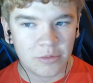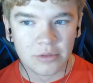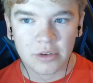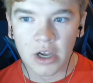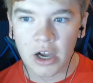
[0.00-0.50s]

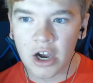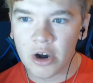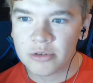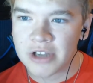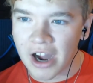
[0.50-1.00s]
Oh
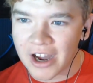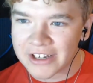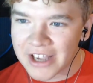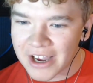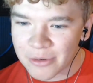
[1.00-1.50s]
god,
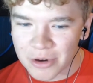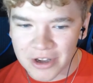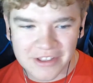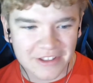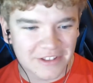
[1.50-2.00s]
yeah it
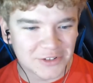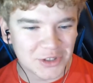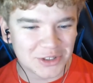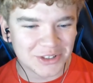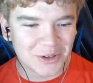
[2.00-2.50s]
was. It's just
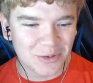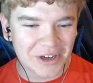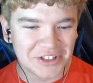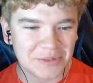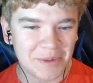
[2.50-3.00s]
a little red
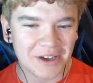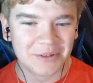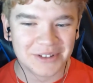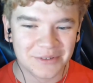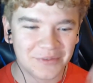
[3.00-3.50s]
speck, what
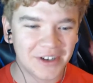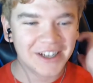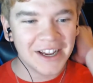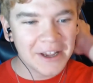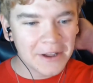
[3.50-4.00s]
the fuck.
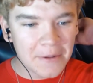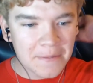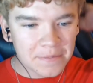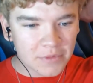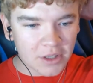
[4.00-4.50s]

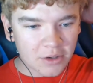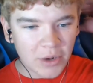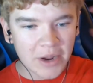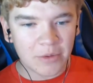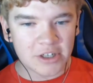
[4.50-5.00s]

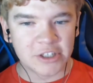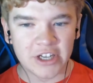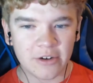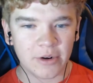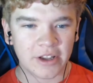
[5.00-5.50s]
Wait, what is she
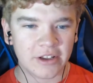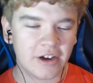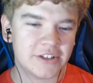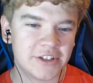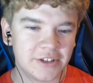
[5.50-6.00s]
going on
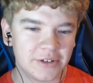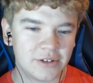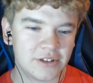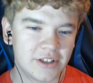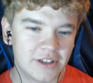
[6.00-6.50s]
to?
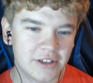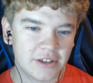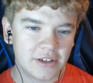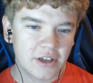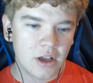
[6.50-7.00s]

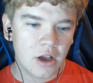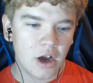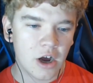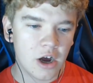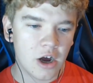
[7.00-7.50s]

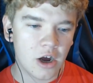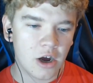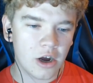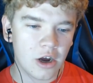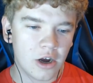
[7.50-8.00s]

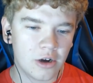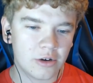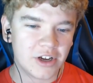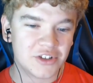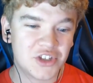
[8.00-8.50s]
Oh,
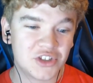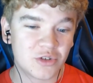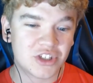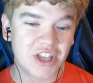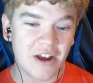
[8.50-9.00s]
did you
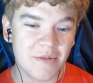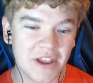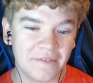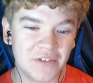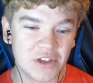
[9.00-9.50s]
see how many
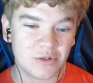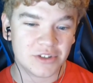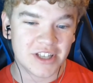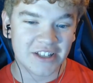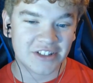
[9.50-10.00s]
views
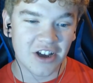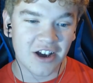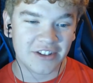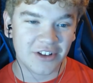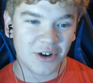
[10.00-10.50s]
that's Ew.
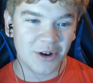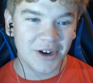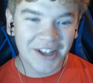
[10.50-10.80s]
got though?